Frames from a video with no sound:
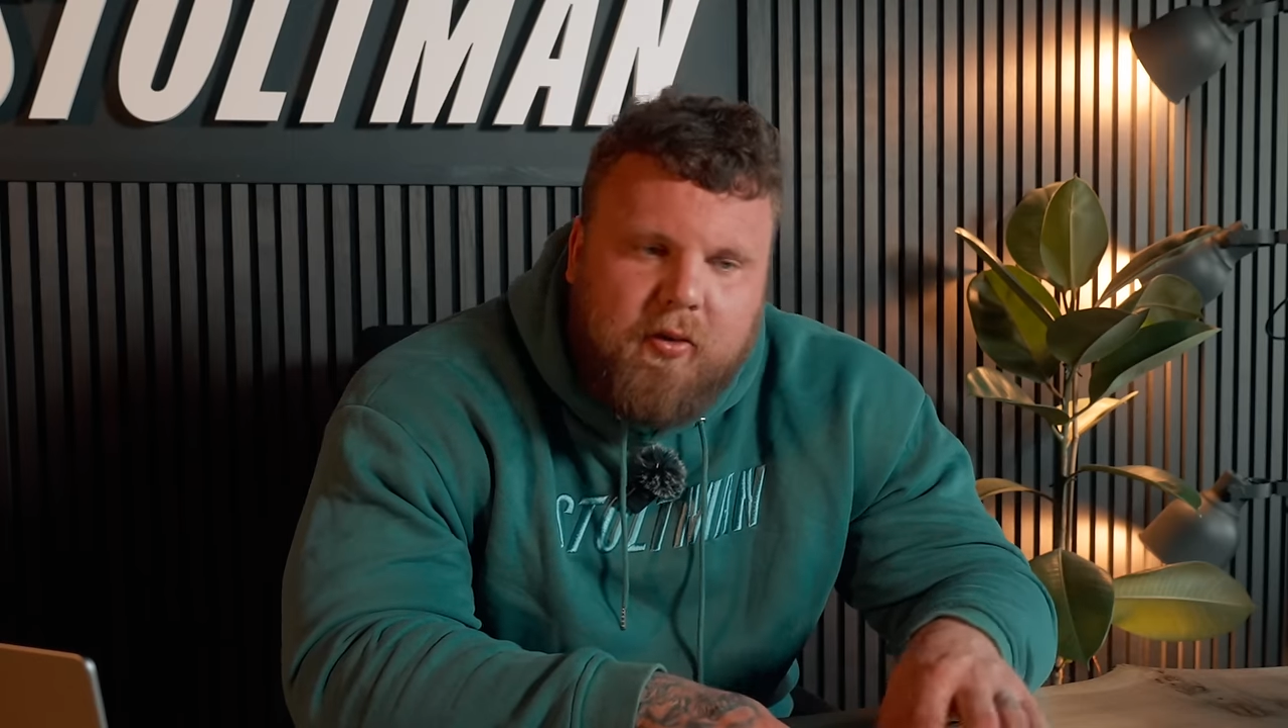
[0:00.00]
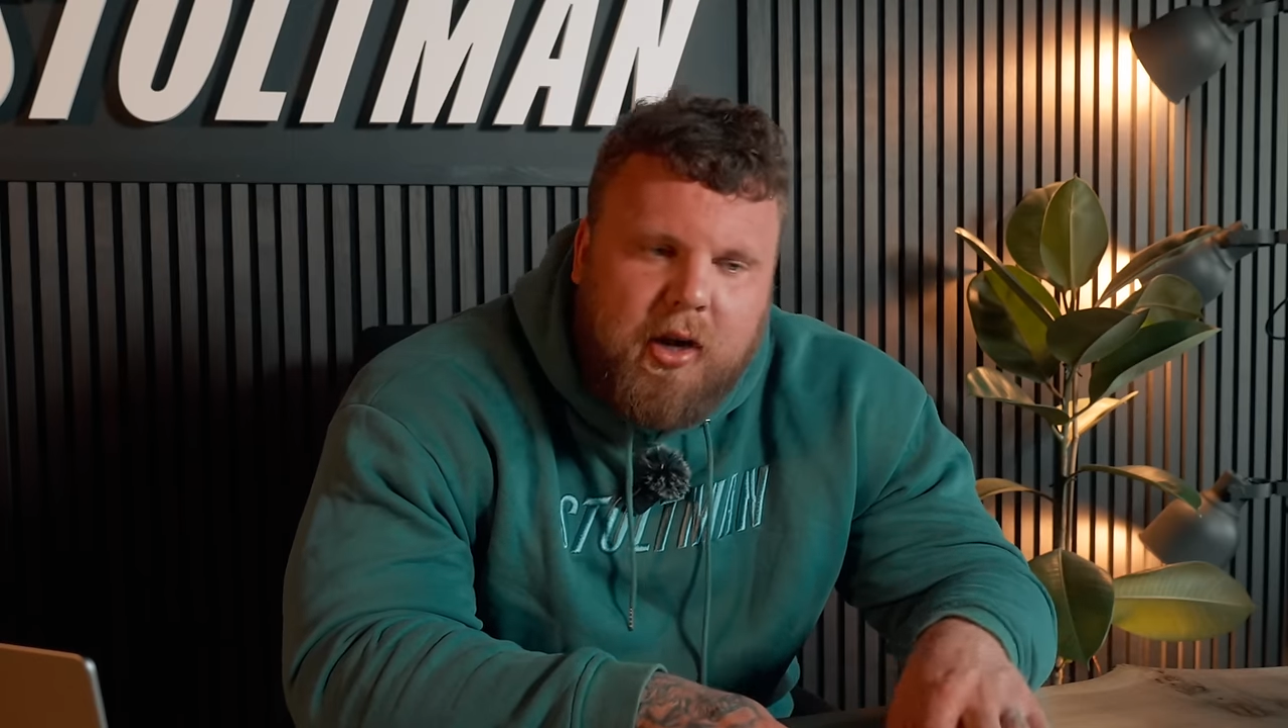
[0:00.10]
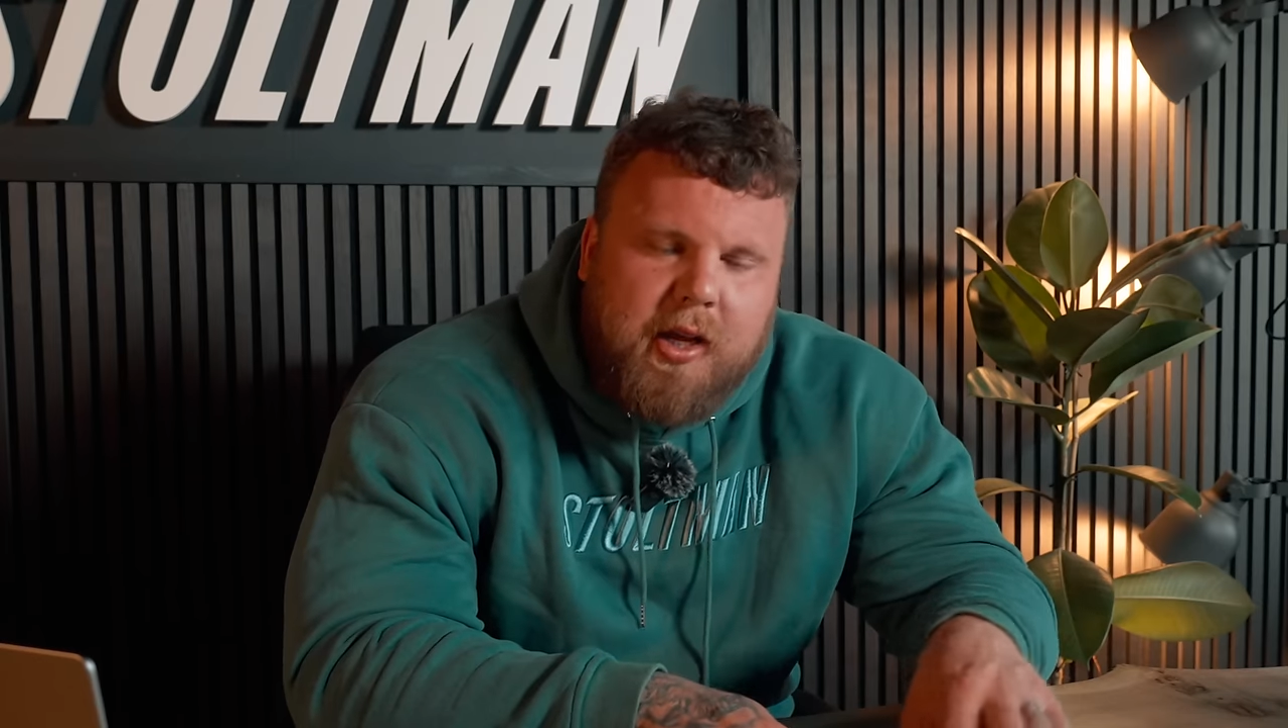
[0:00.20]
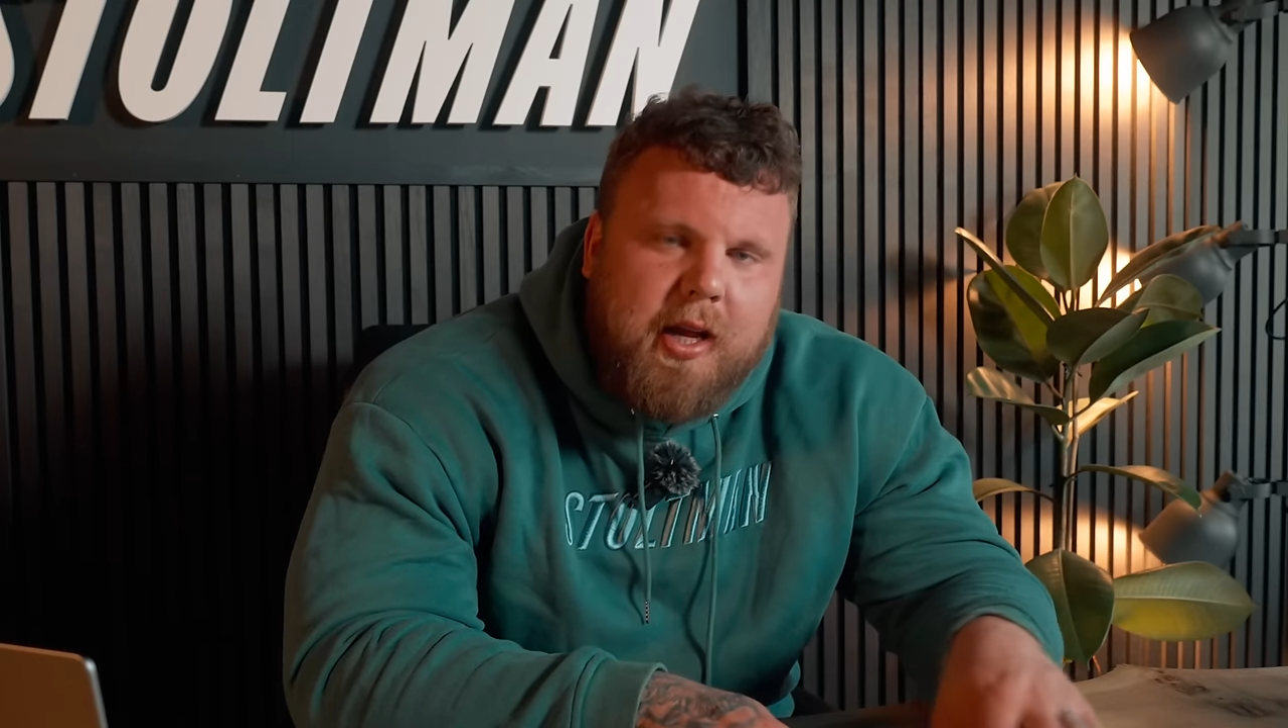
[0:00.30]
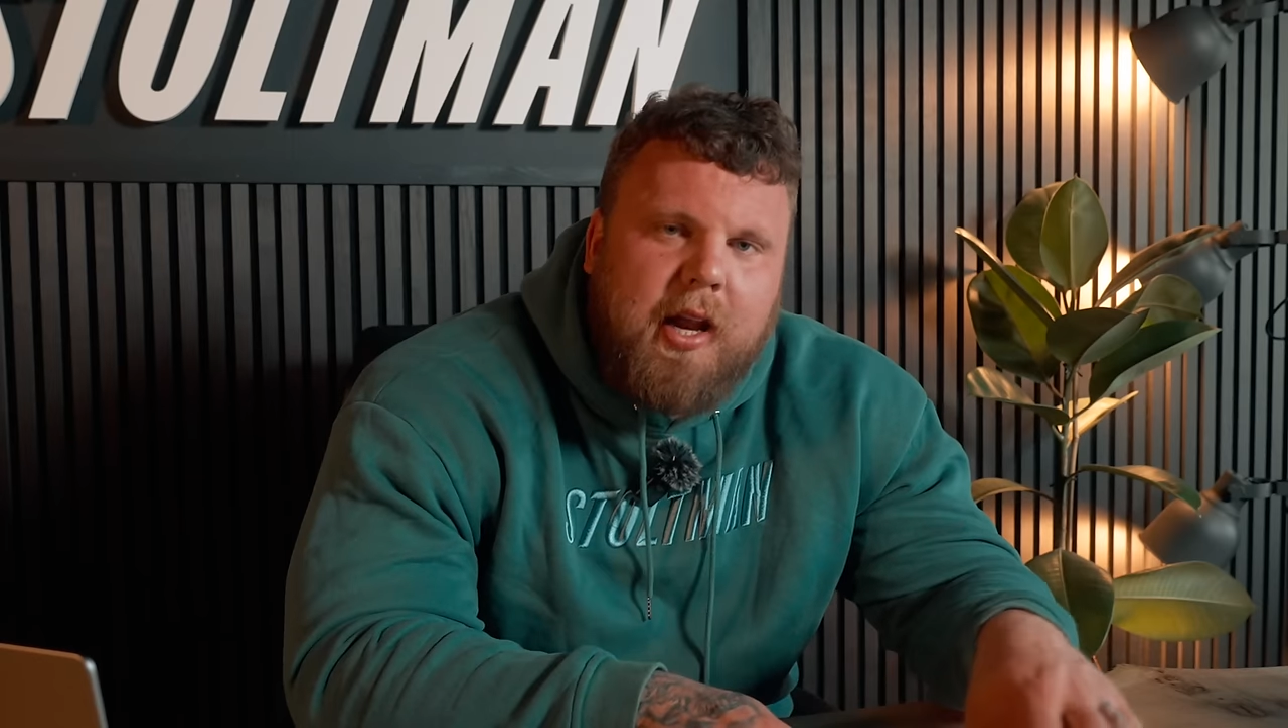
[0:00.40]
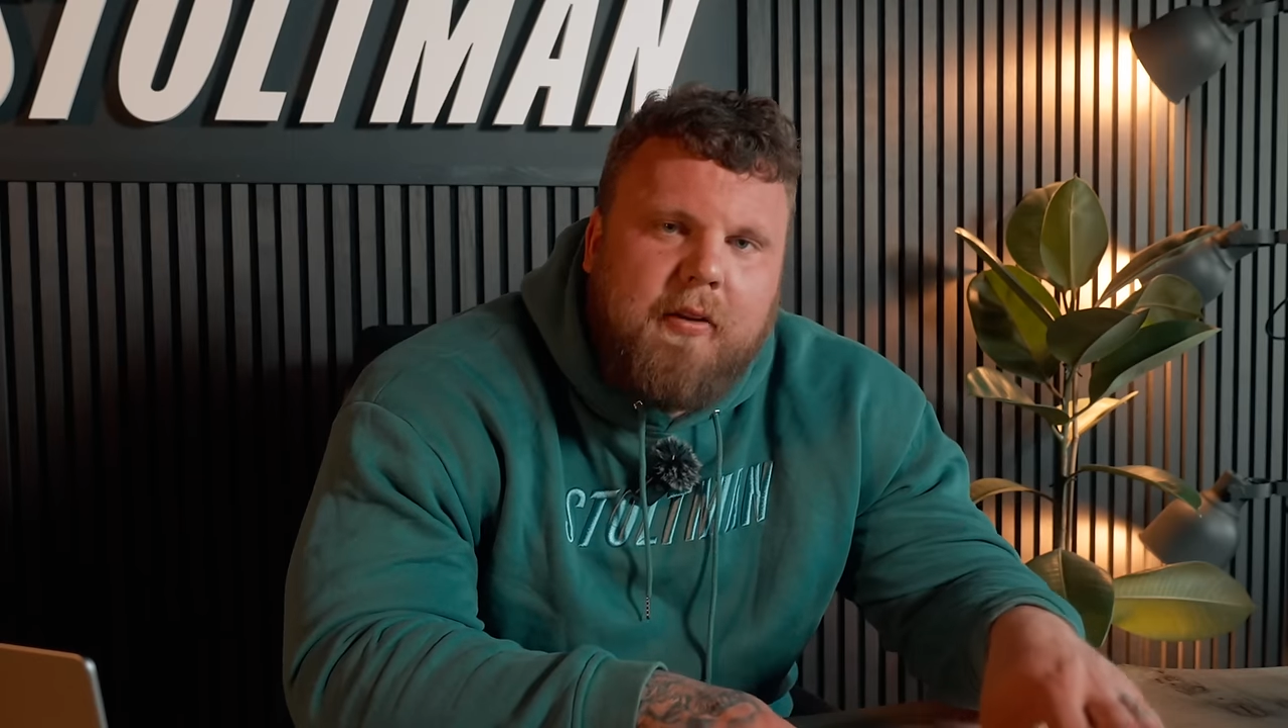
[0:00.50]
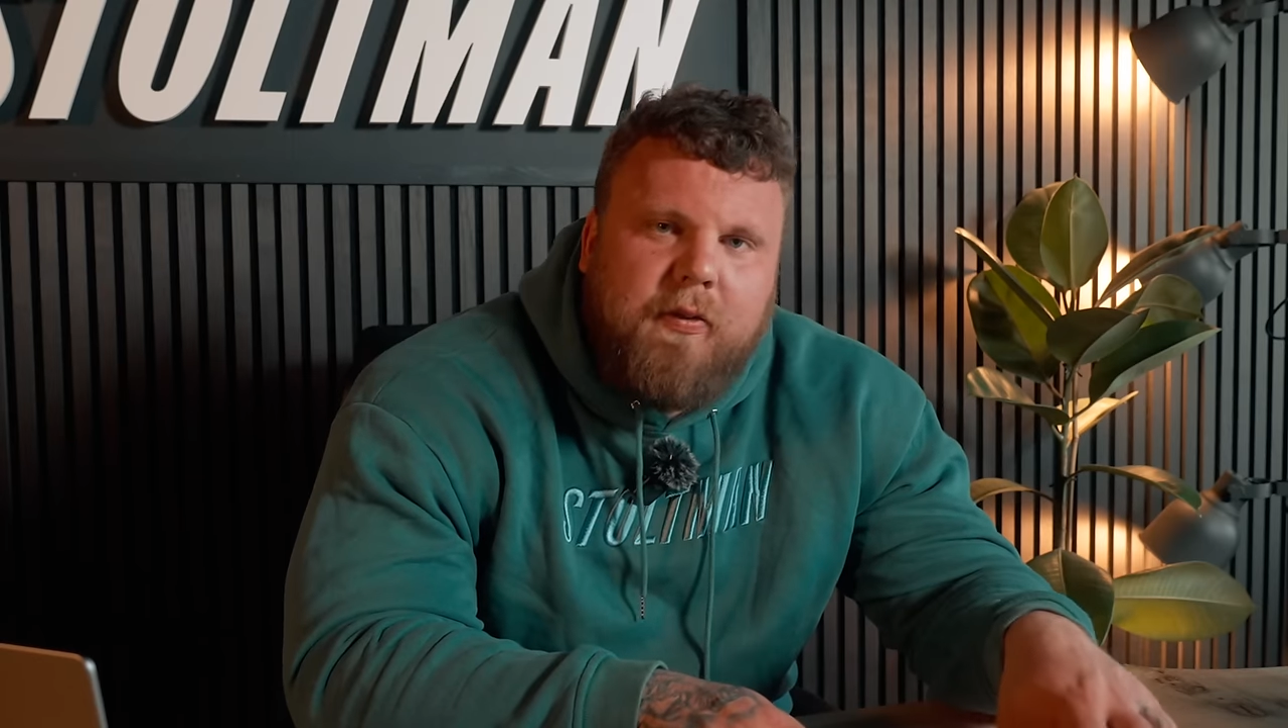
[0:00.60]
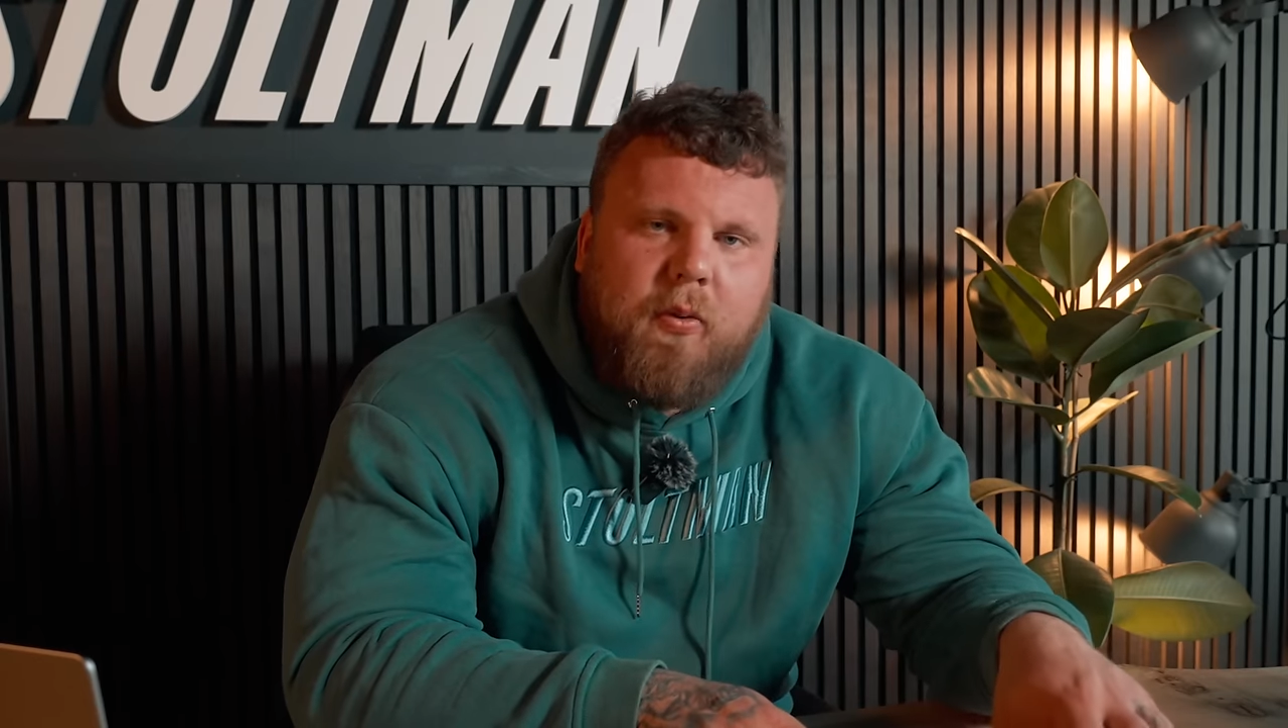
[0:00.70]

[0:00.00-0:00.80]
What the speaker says: really kind of